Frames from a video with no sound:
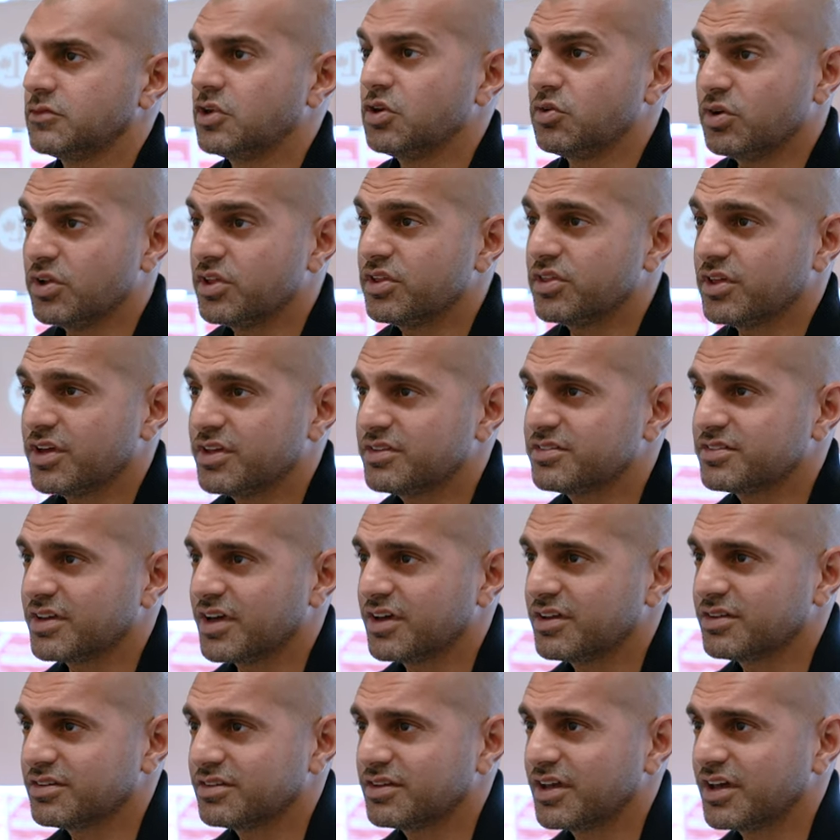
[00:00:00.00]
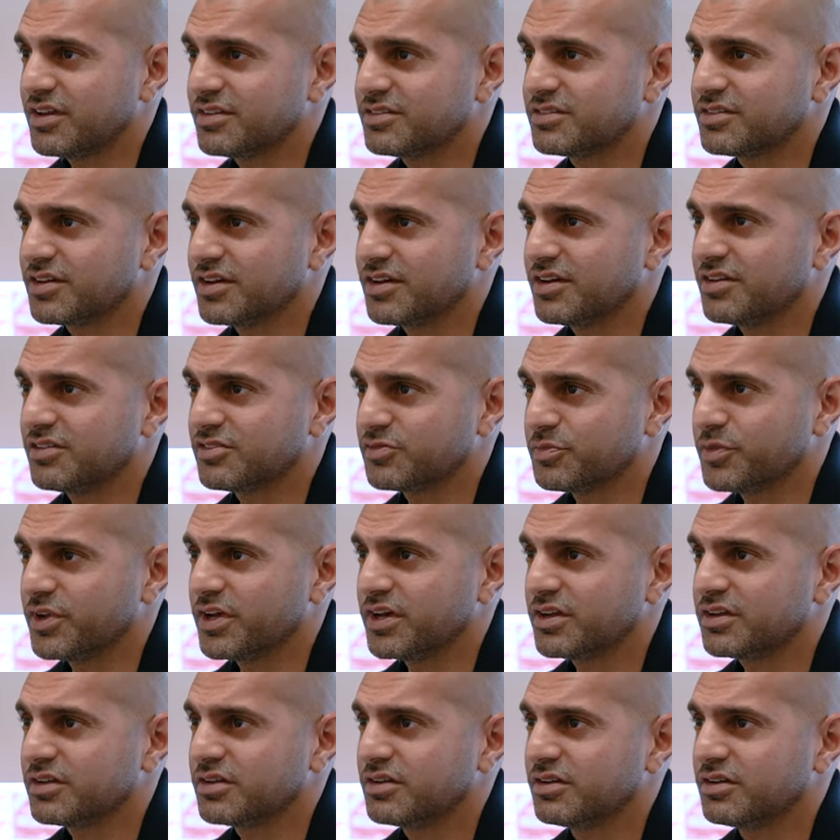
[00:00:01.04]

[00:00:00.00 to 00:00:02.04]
you really think it's that split?